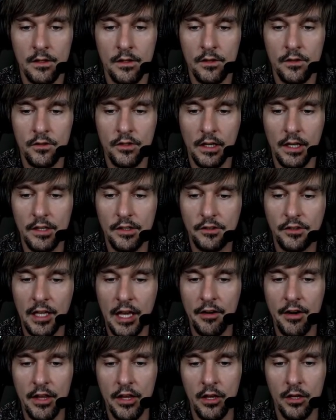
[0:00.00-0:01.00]
So let's see how
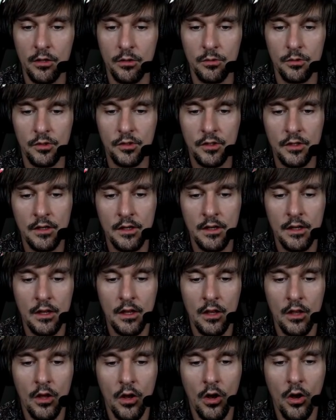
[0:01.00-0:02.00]
it goes.
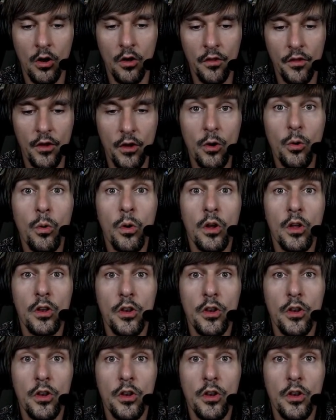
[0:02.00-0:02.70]
Although